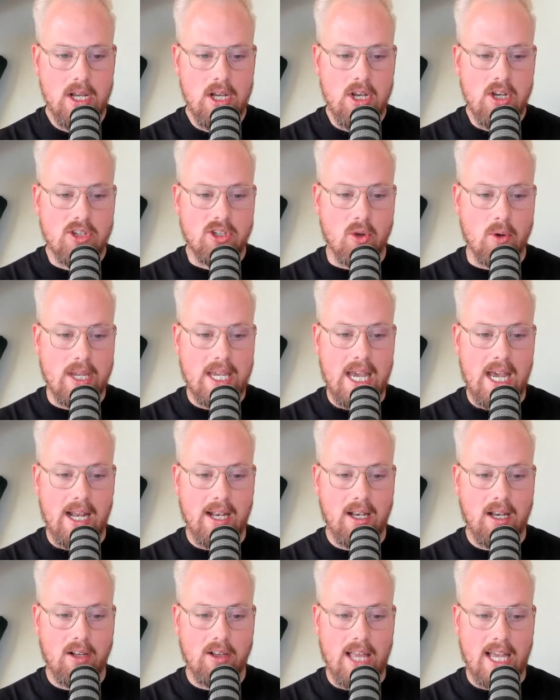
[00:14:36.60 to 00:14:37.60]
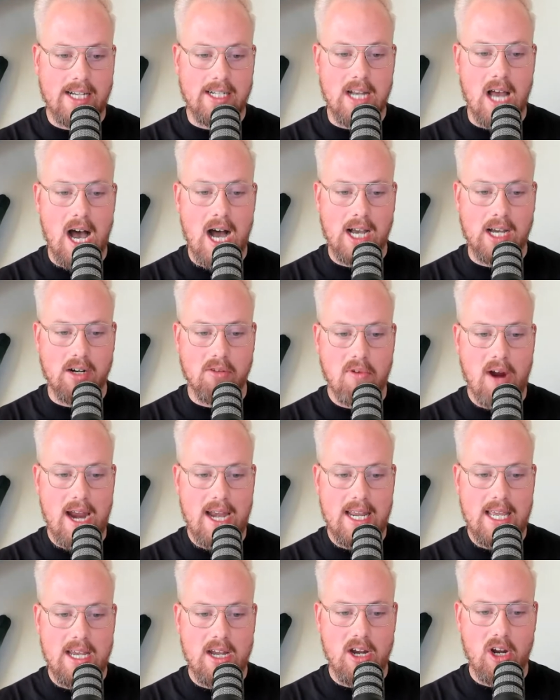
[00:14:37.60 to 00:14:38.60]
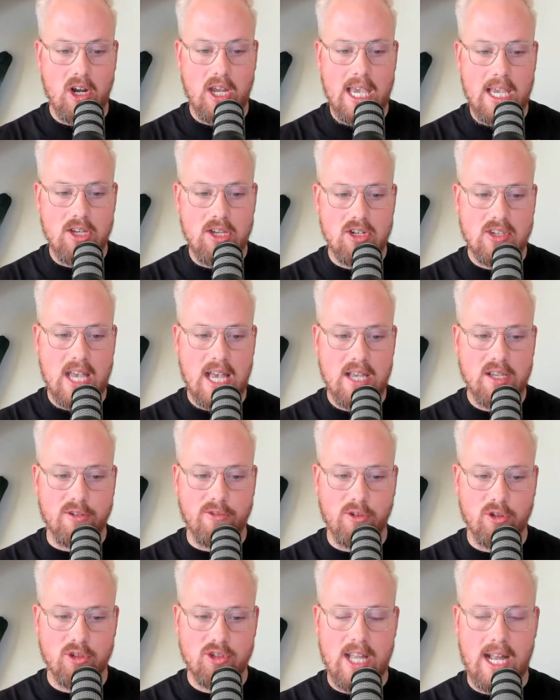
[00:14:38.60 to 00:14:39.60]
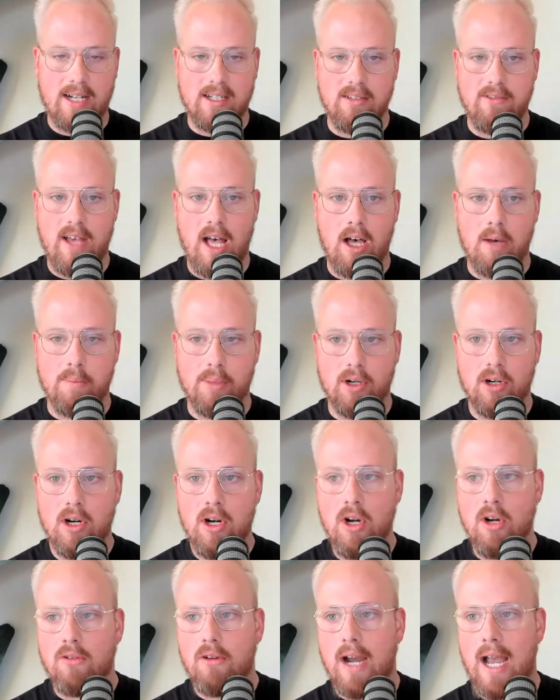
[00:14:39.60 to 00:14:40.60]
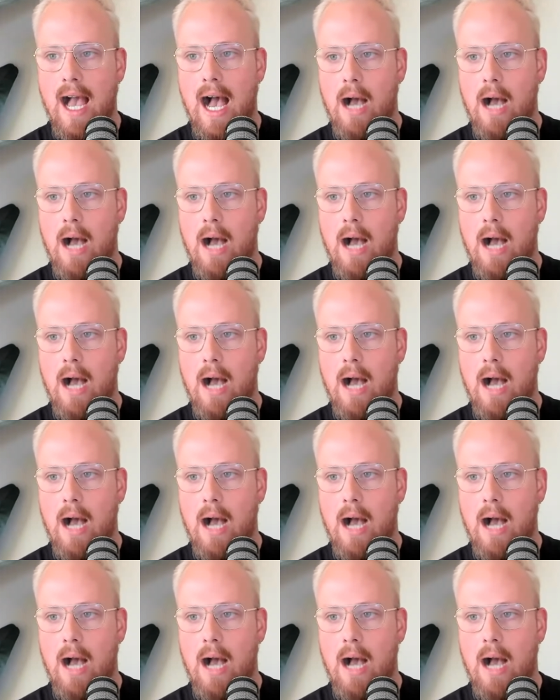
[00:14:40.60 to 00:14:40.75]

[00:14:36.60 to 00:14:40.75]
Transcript: So again, like Naga right here, he just has full stack developer, right?